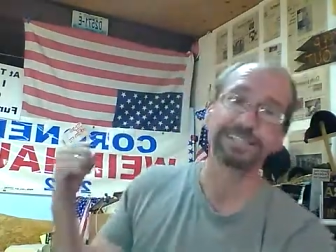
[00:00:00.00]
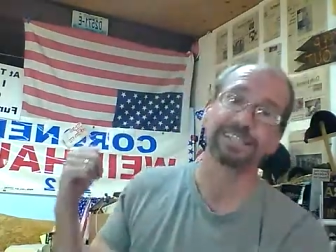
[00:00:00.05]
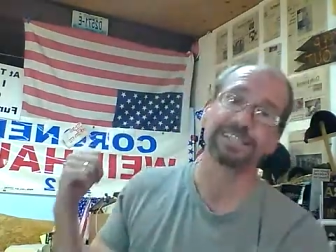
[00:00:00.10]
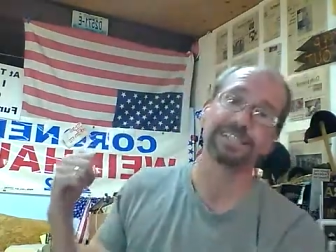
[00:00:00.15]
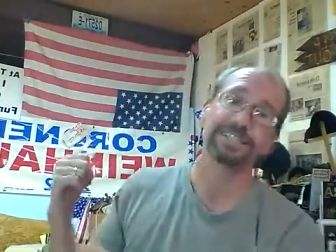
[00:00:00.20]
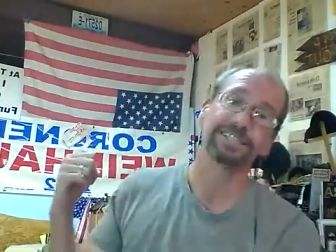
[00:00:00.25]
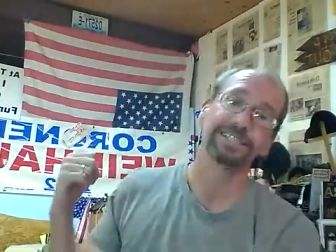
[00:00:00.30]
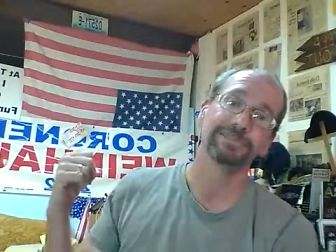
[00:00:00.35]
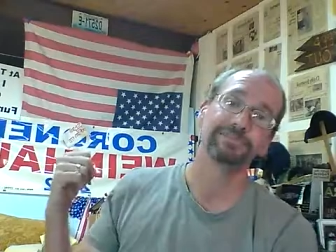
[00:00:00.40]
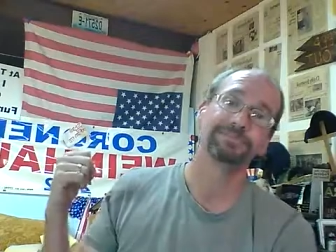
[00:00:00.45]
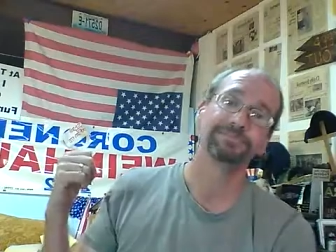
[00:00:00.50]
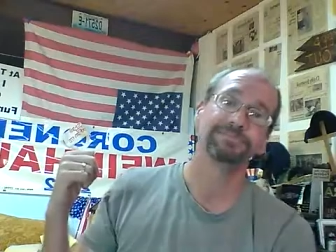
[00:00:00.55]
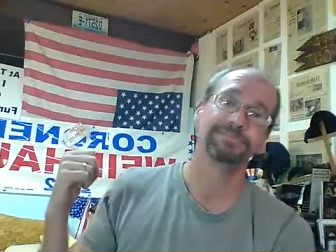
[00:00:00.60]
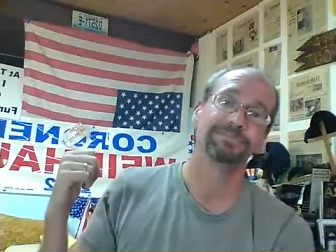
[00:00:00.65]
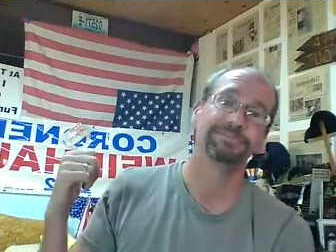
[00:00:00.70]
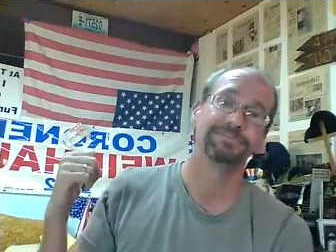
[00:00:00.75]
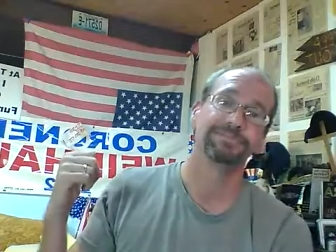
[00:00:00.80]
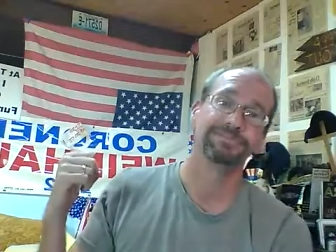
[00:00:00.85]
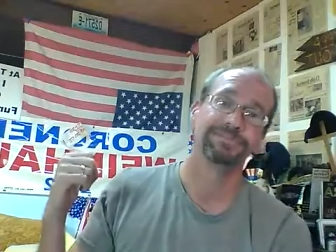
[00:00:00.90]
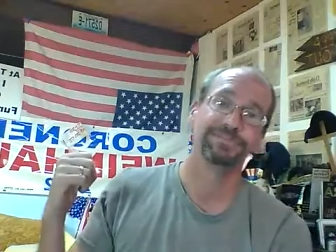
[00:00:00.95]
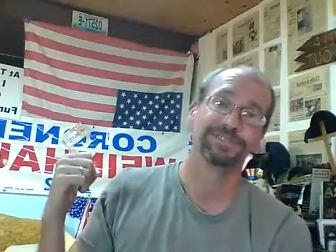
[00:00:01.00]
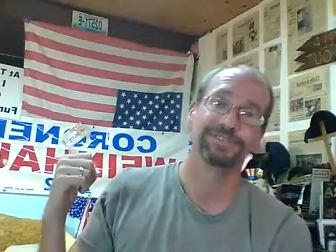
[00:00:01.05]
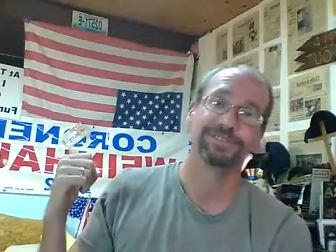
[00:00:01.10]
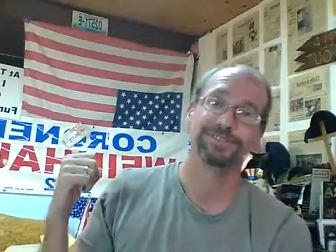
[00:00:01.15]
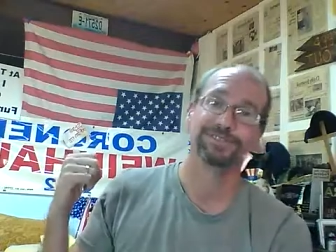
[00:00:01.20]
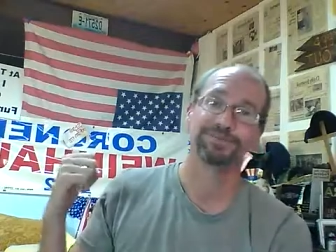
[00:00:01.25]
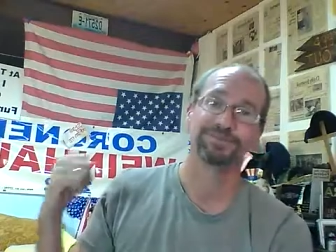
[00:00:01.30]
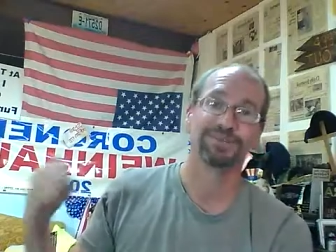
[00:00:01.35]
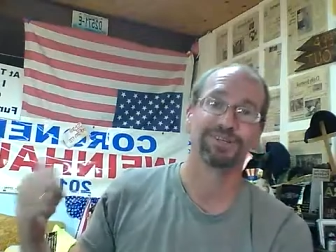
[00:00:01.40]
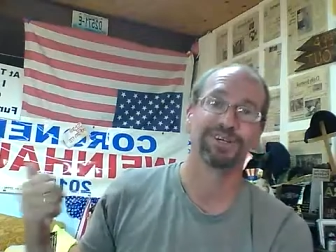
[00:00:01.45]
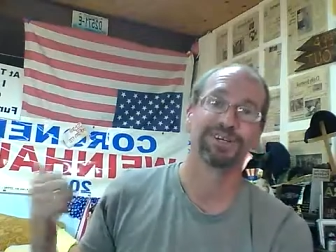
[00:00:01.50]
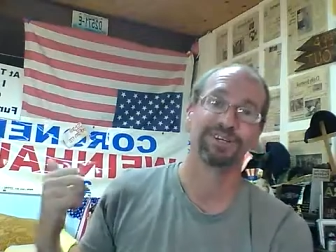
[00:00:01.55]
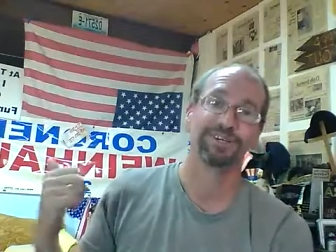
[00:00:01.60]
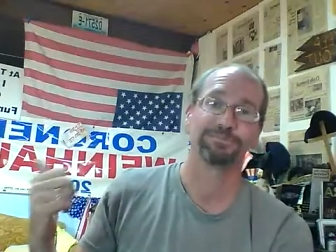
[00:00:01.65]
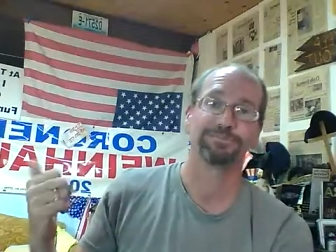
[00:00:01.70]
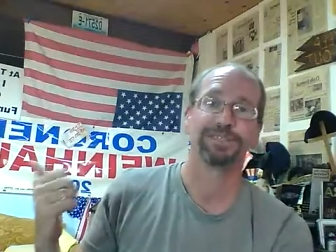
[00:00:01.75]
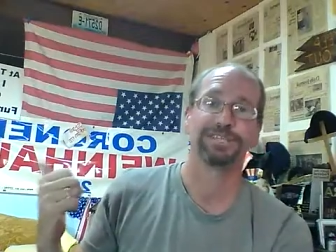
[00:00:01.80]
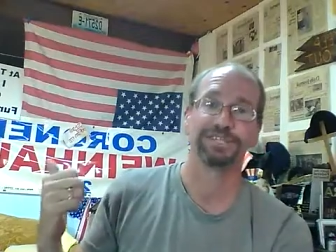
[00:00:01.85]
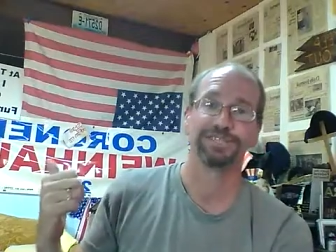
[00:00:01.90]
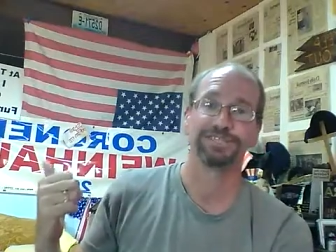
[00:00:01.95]
side up, because we're not going
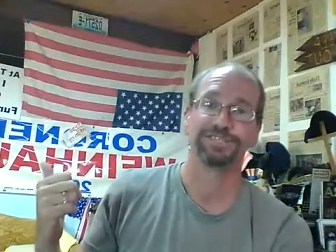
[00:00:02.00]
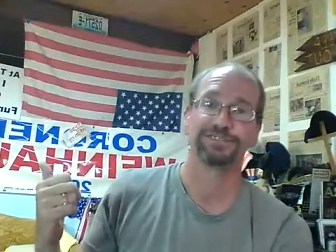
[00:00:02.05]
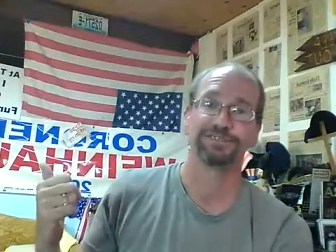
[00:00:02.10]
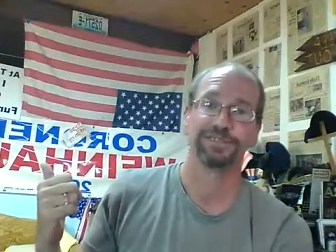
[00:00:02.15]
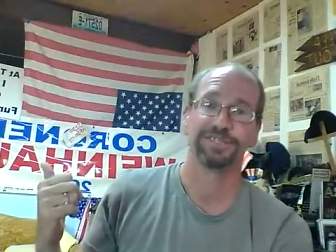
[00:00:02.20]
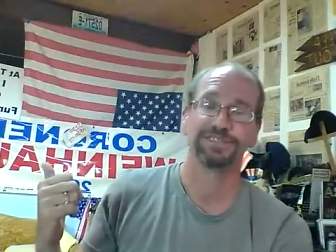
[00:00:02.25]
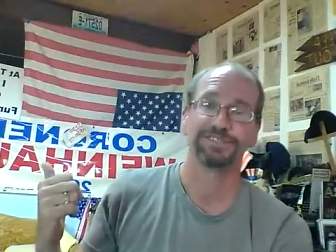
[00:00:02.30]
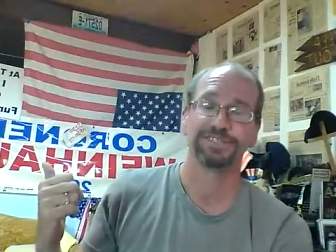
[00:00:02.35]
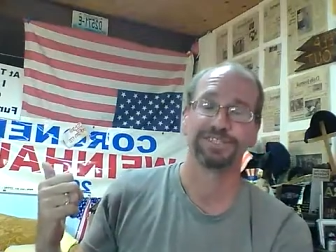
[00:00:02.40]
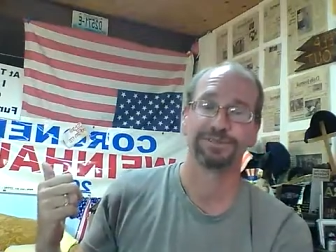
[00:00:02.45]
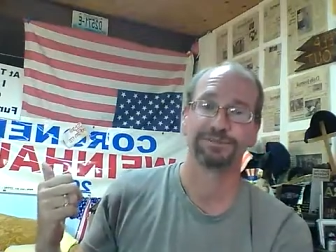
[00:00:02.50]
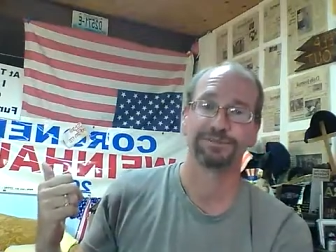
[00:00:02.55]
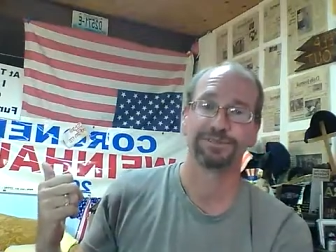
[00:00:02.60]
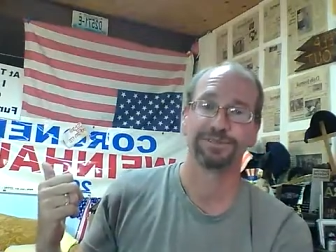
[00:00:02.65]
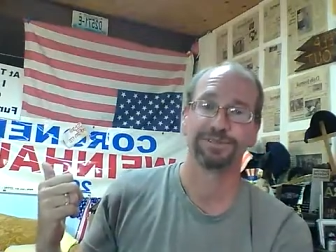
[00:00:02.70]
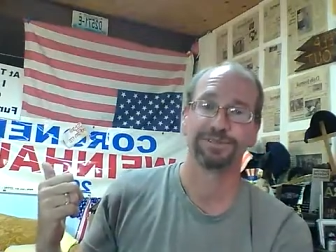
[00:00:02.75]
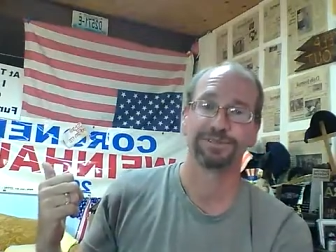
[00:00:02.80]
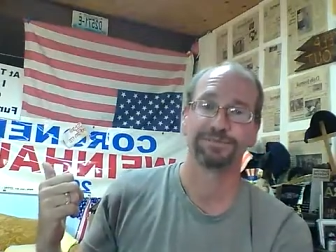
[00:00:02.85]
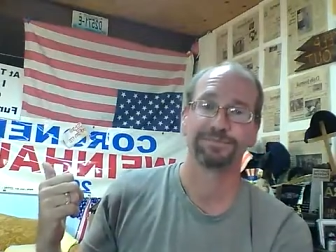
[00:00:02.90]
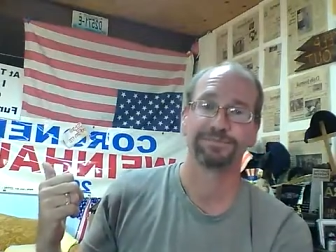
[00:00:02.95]
to be in distress anymore.